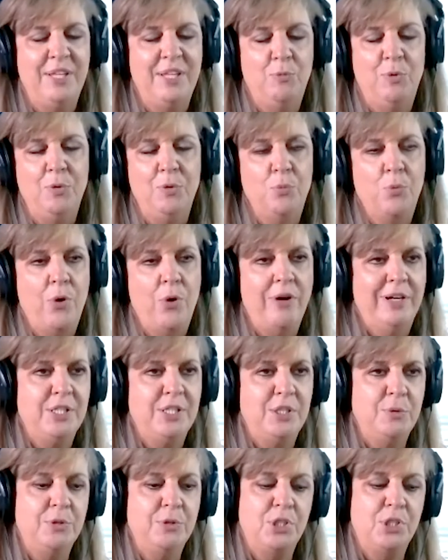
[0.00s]
thing. We rarely
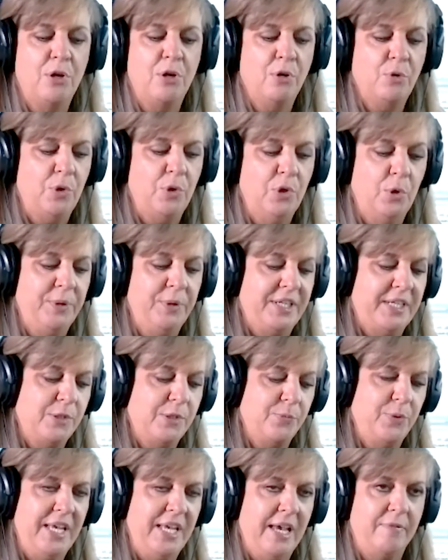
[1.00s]
do a char grill
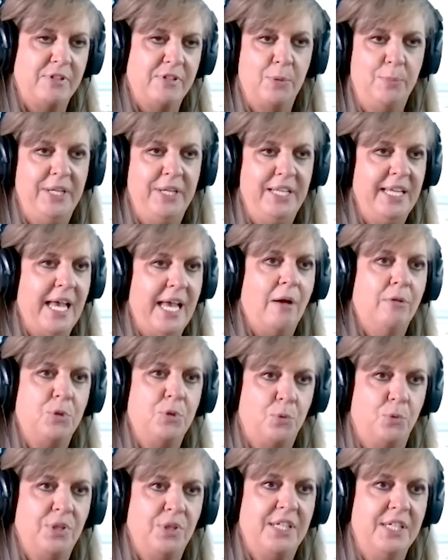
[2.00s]
because we have so many
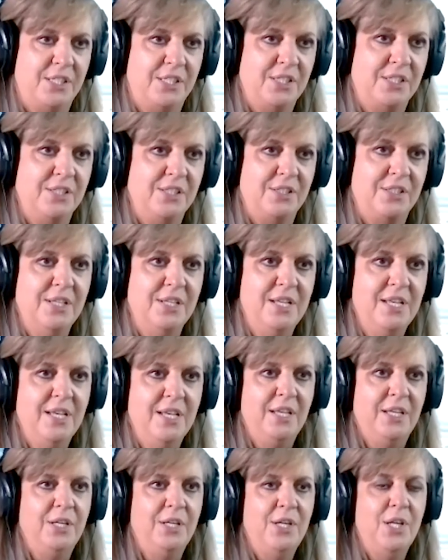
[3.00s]
outdoor kitchens,
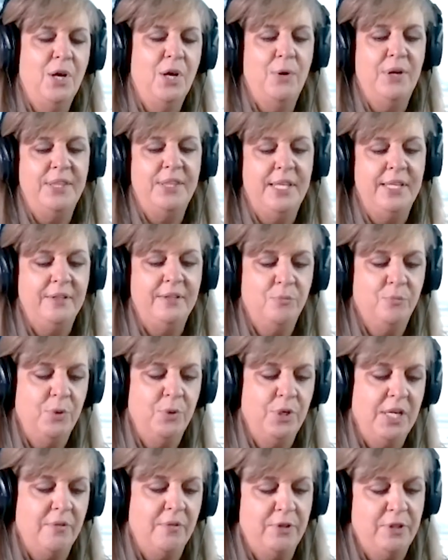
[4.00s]
yeah. you know. And then
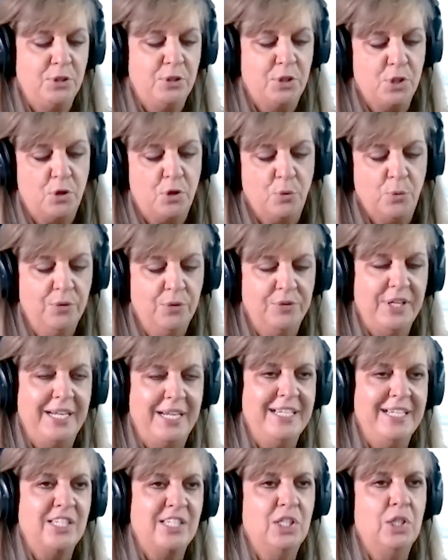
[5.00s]
whenever you're char grill,
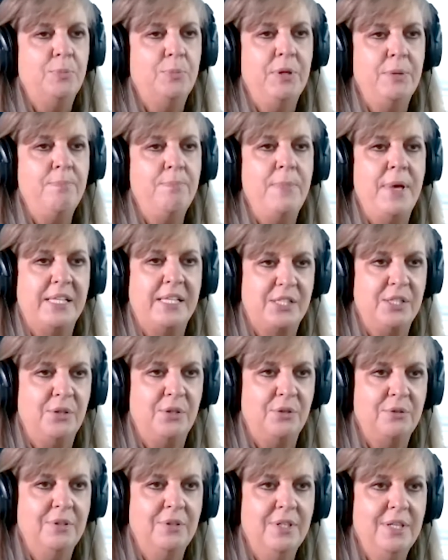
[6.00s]
that is a little bit
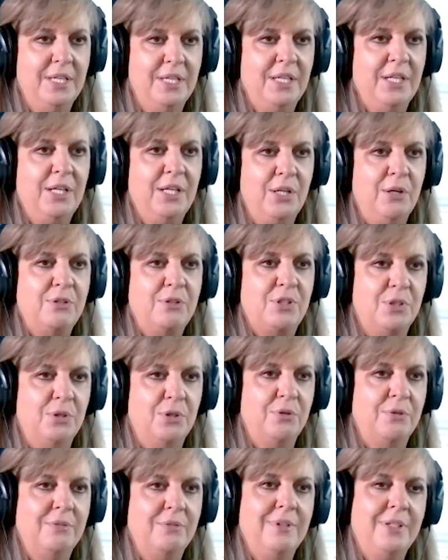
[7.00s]
messier. You know,
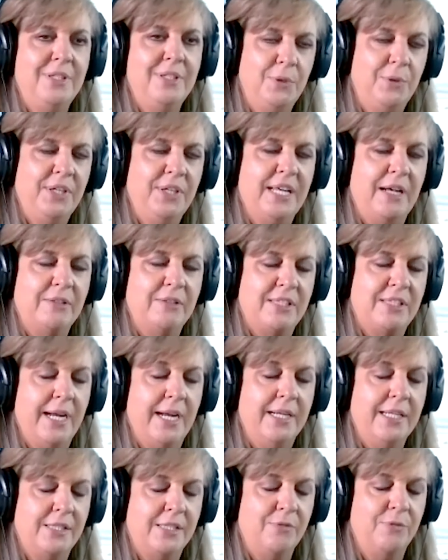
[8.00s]
so yeah. doing it
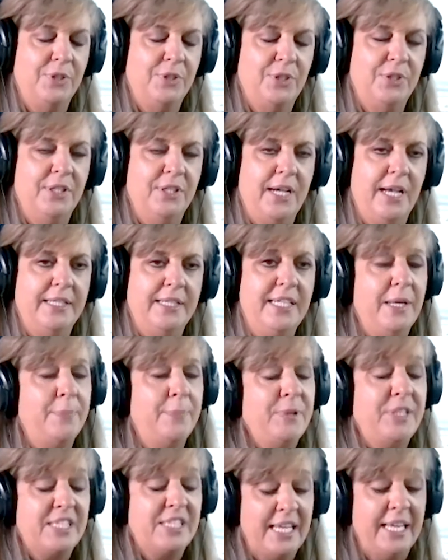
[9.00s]
outside is a really good idea.
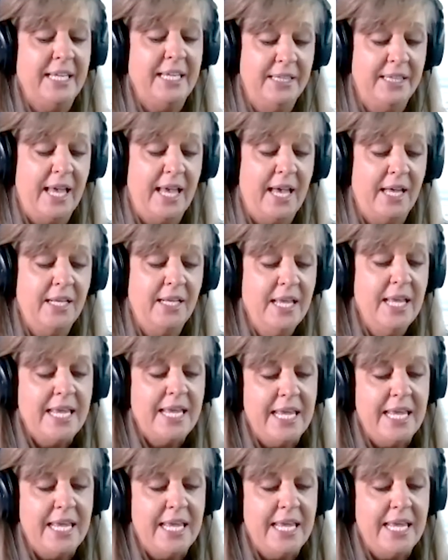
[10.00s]
But saying that,